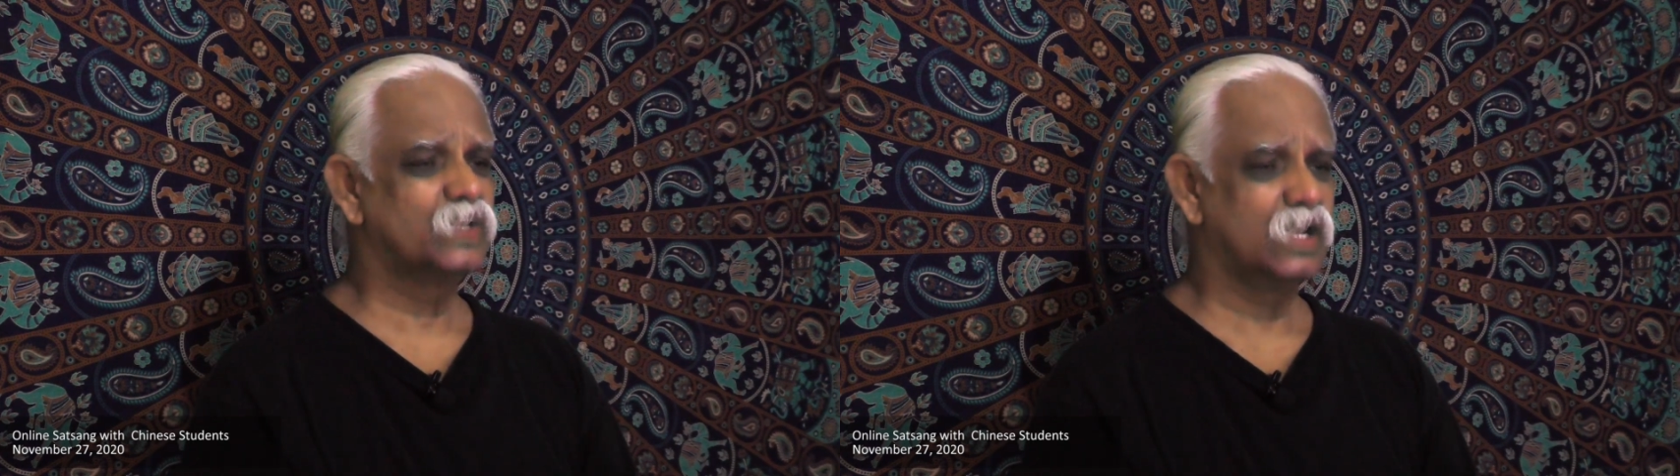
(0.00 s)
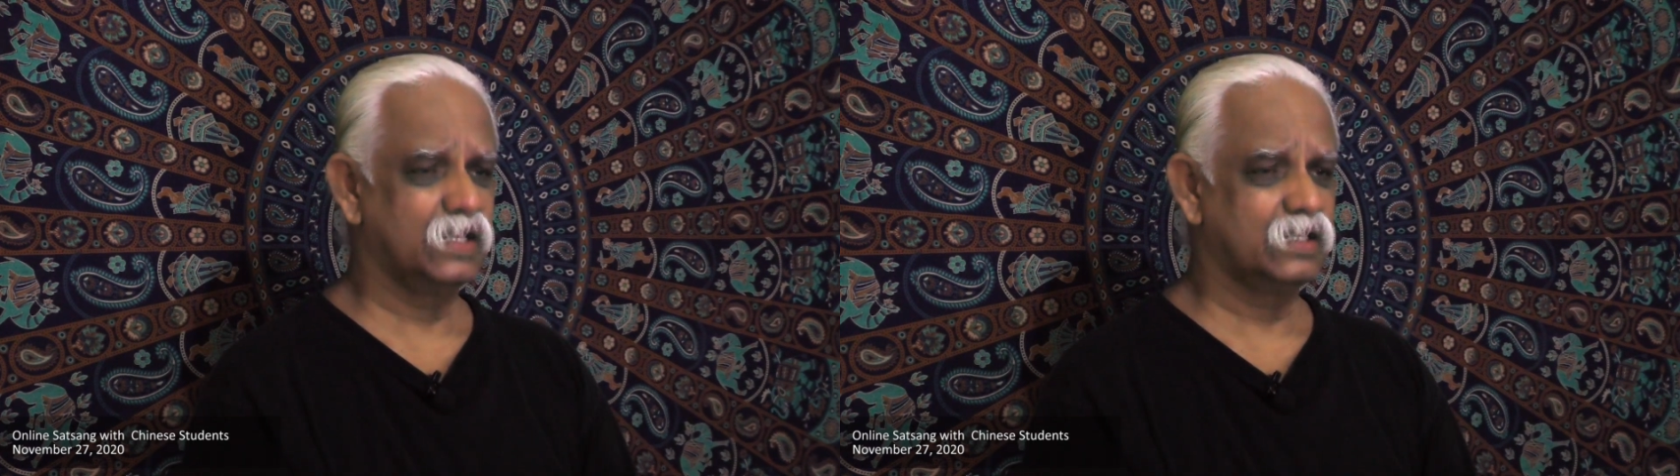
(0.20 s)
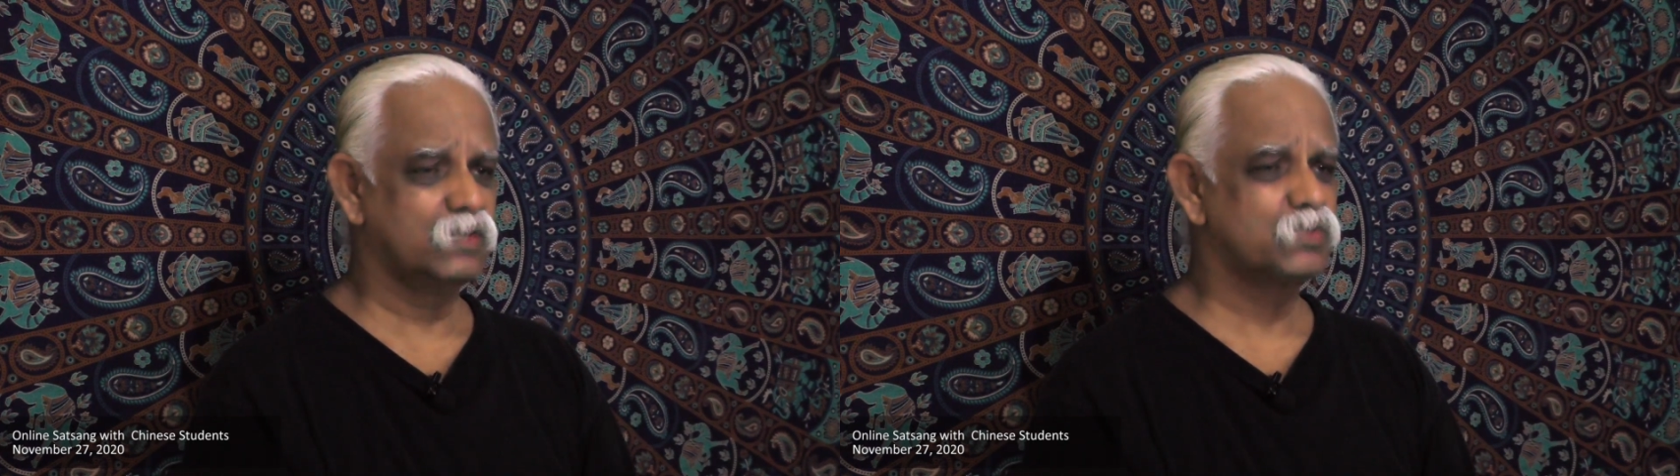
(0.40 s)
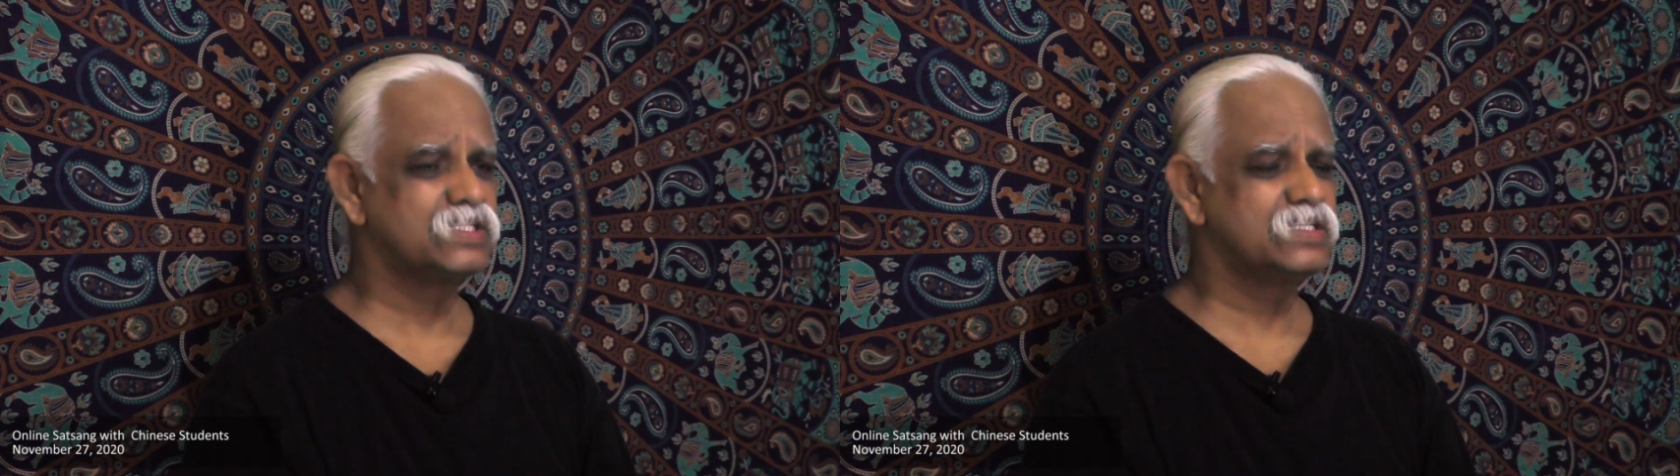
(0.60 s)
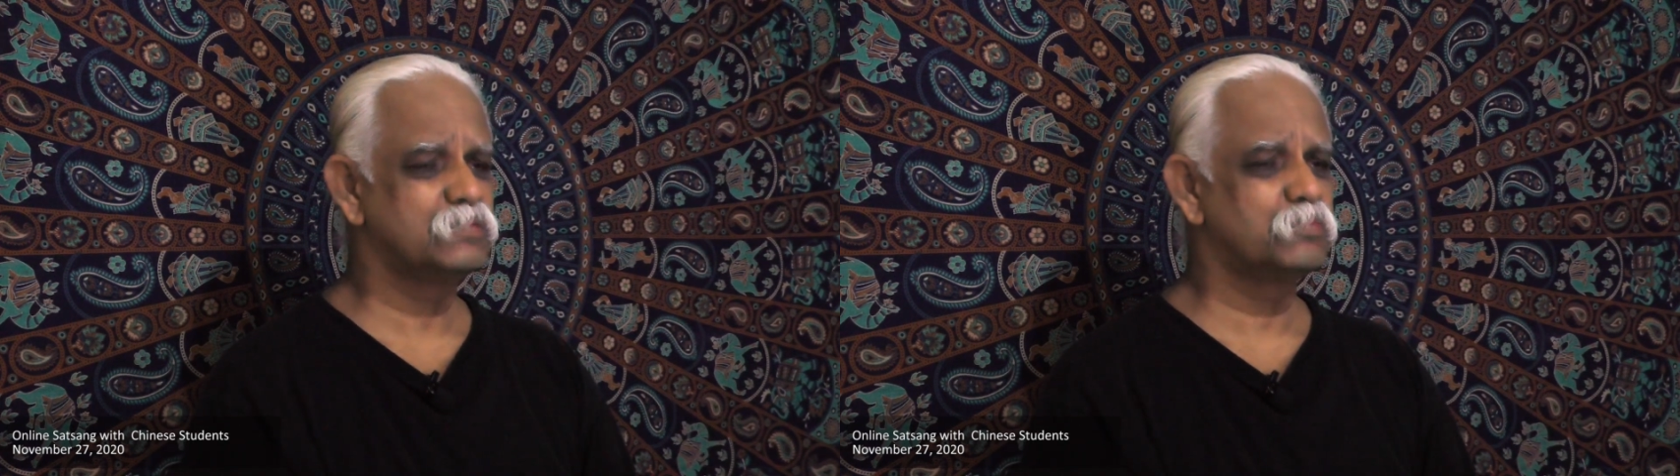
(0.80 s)
like he was
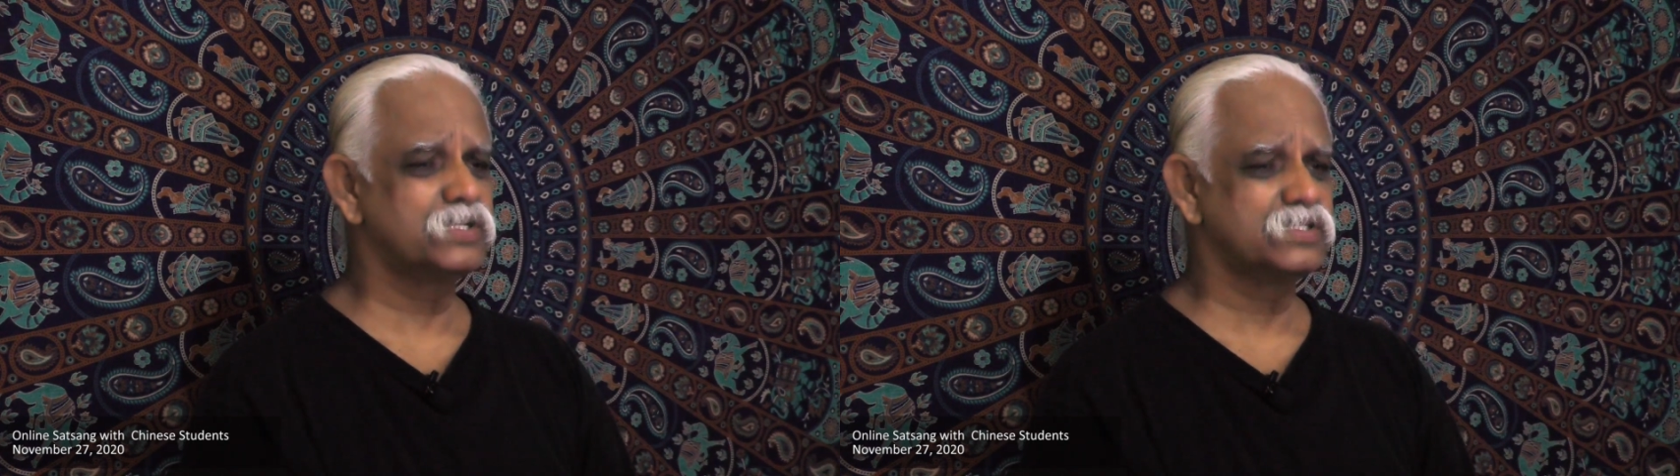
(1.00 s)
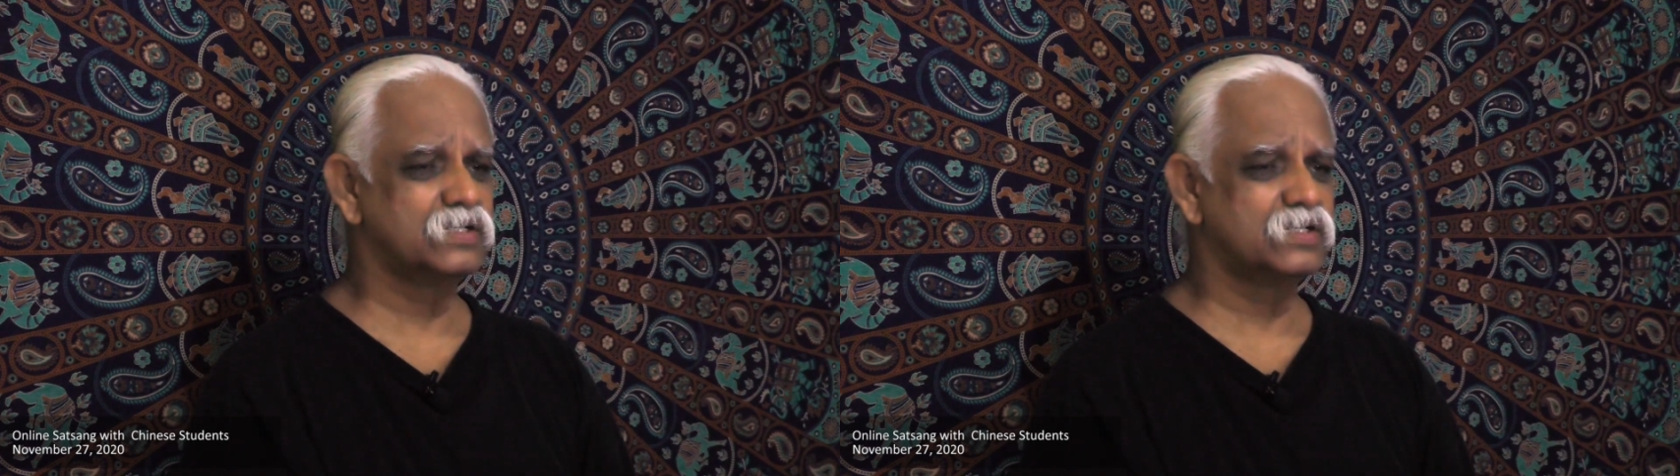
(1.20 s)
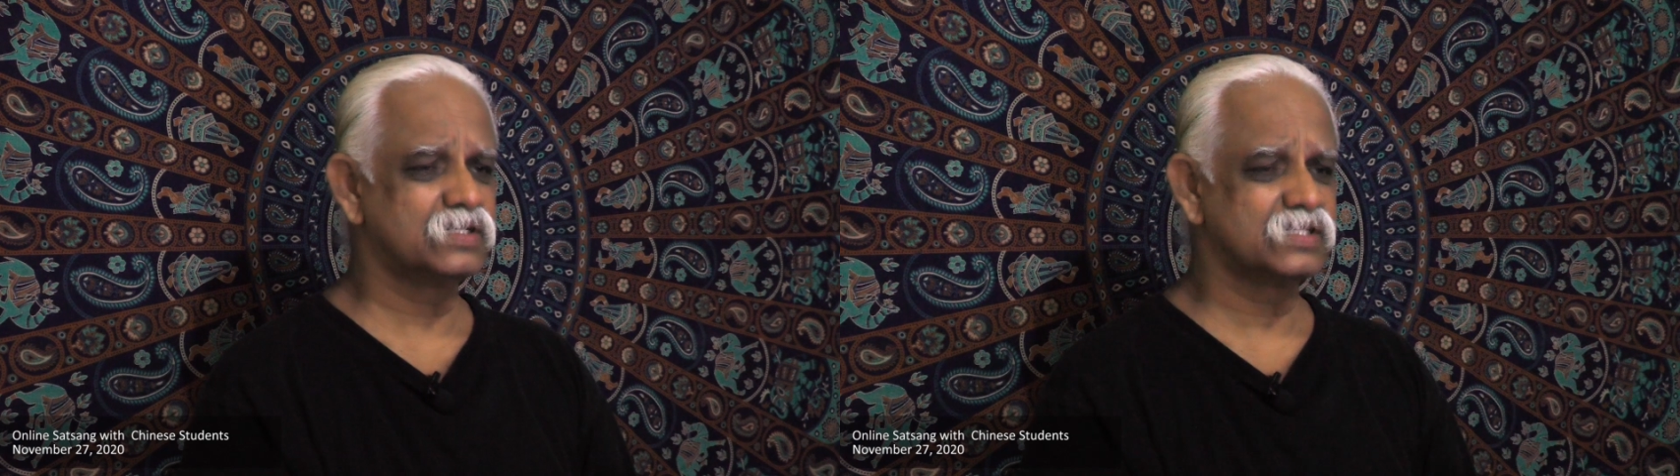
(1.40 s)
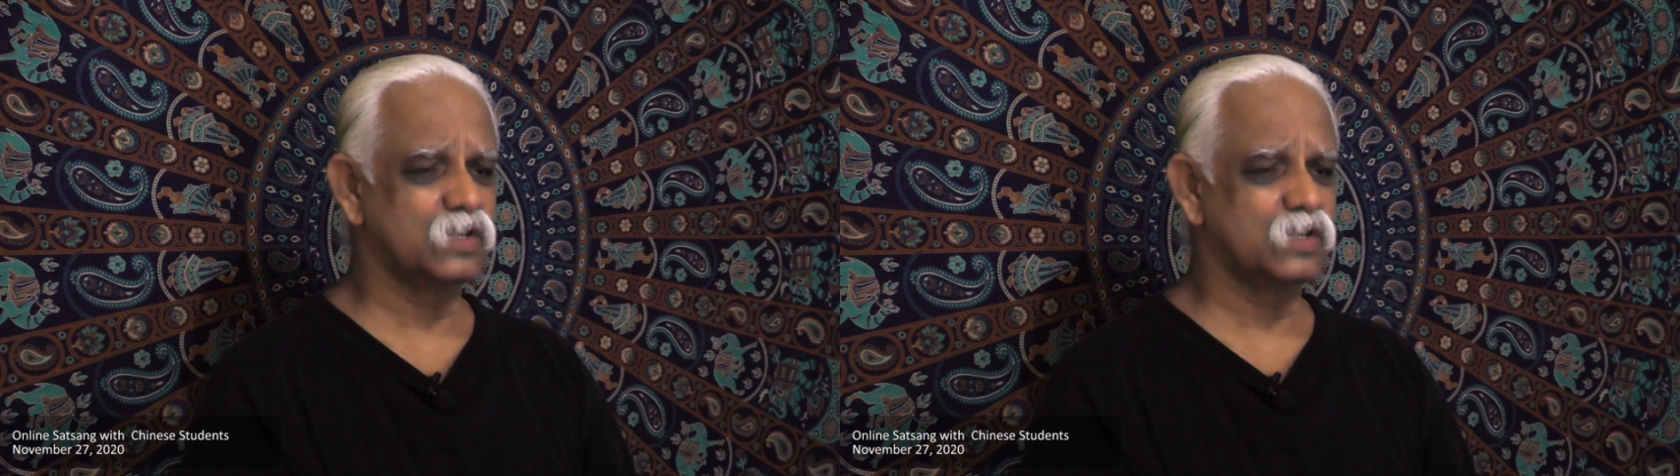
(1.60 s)
teaching prisoners